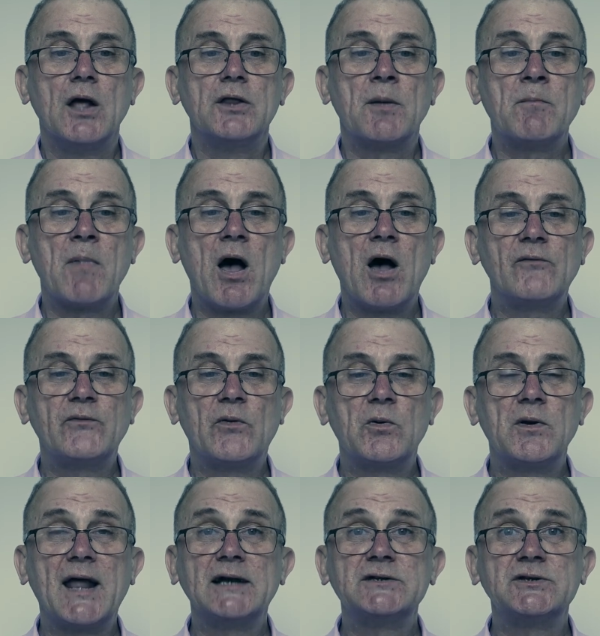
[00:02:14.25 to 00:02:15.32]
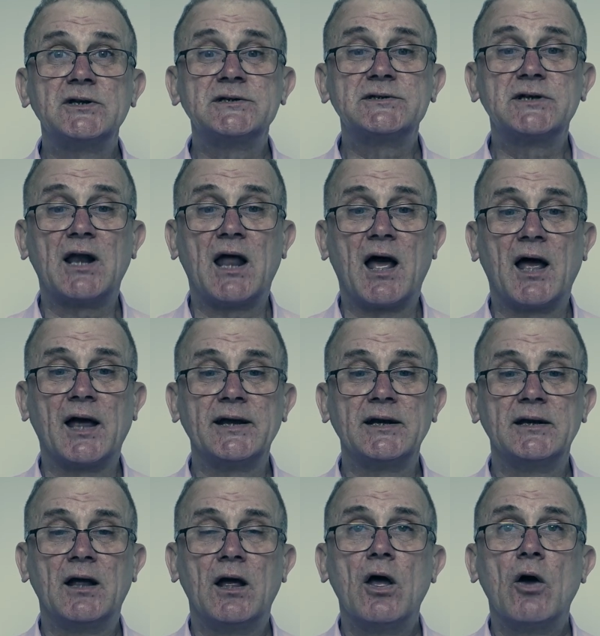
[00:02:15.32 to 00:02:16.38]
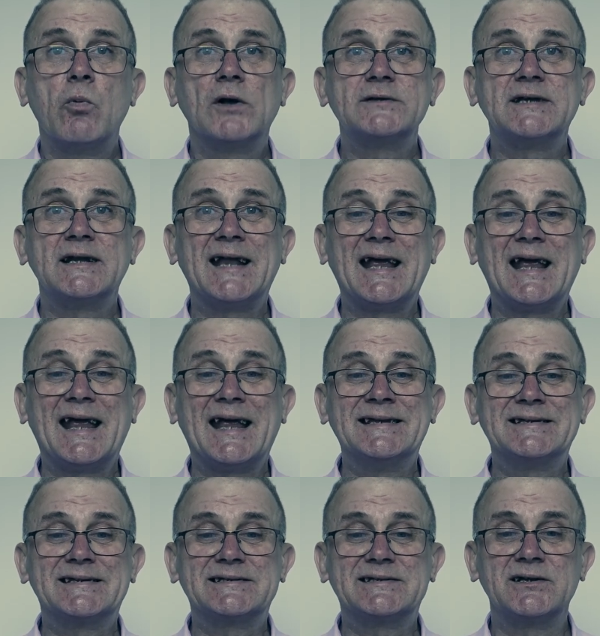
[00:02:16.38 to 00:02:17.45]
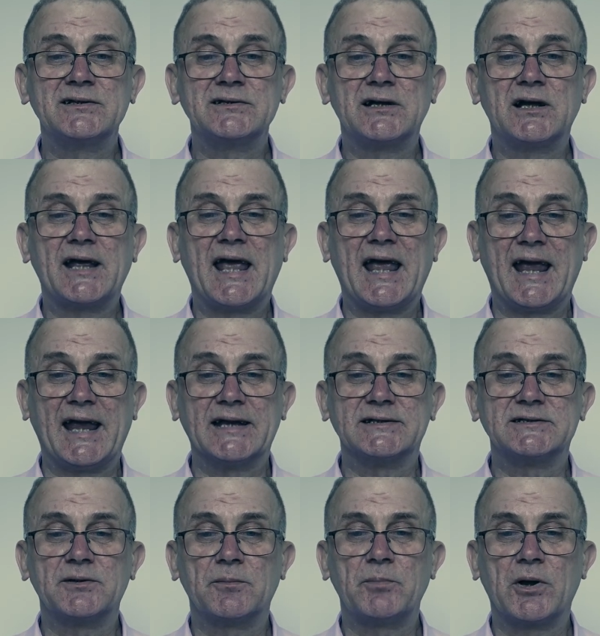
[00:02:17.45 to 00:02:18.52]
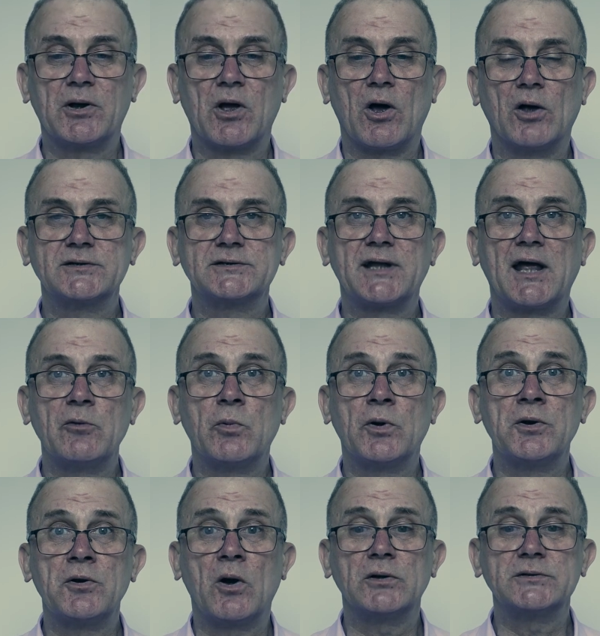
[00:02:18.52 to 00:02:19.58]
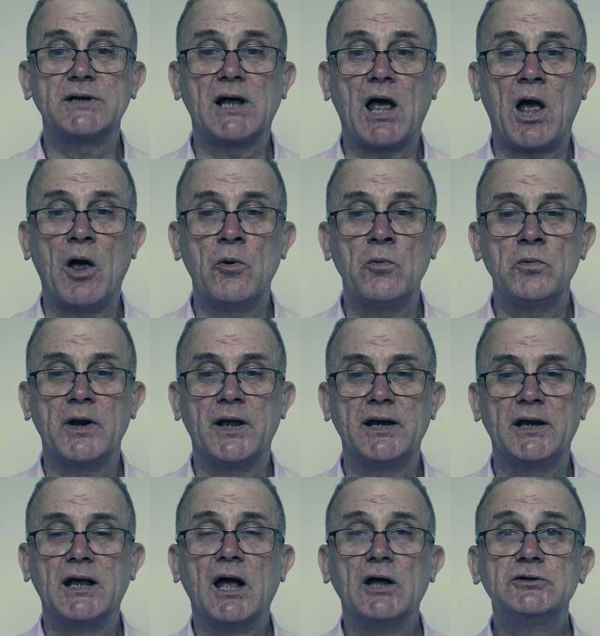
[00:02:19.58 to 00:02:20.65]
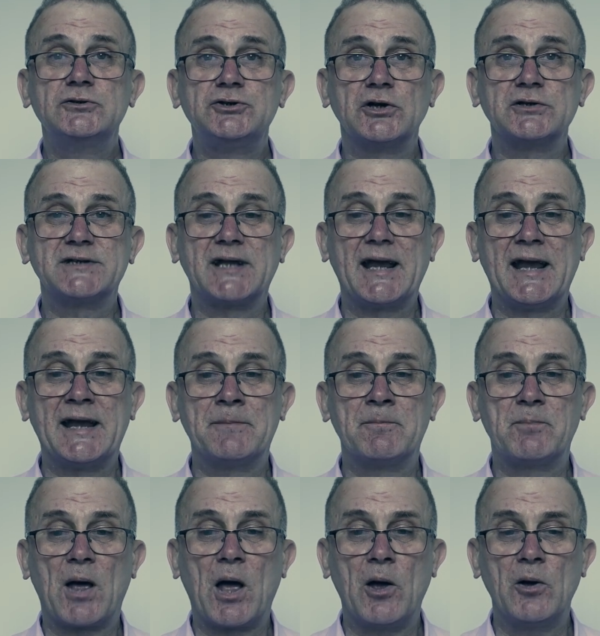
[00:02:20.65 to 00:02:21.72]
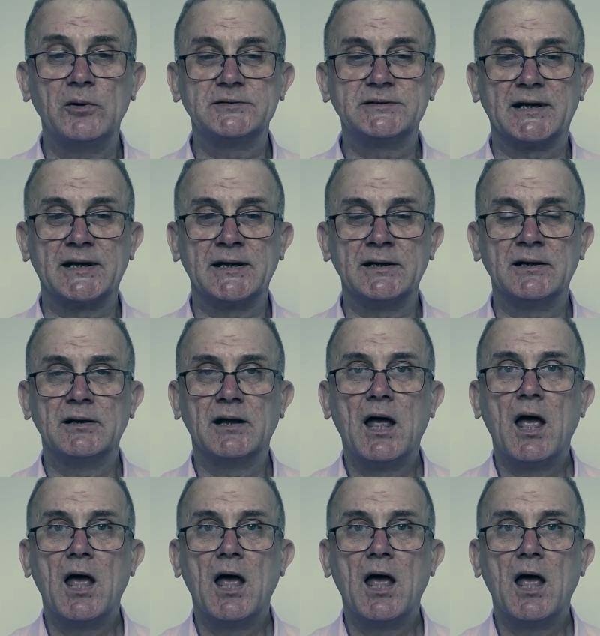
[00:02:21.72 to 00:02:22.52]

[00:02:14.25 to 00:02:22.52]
The Marvel Legends line was an instant hit because they were not only just imposing,